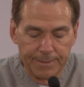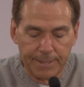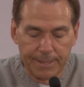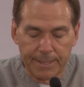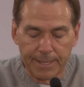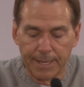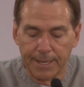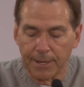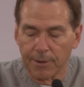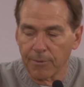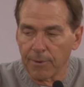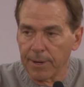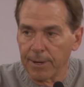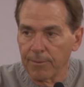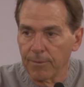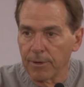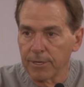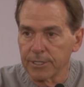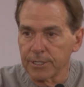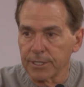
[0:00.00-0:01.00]
They got a
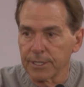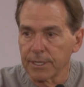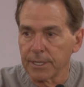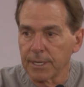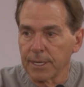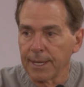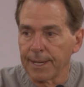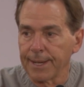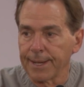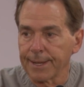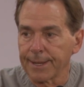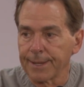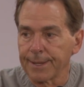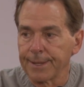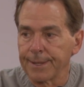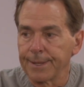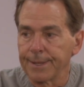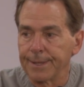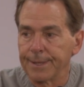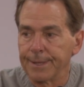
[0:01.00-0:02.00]
great rushing attack,
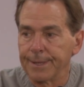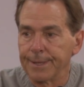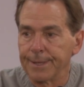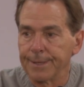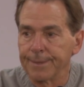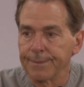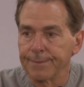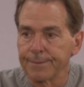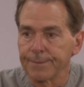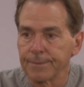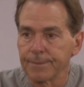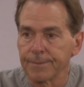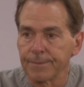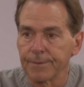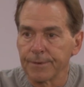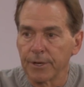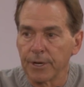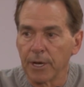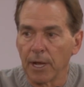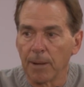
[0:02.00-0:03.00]

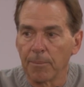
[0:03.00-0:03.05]
very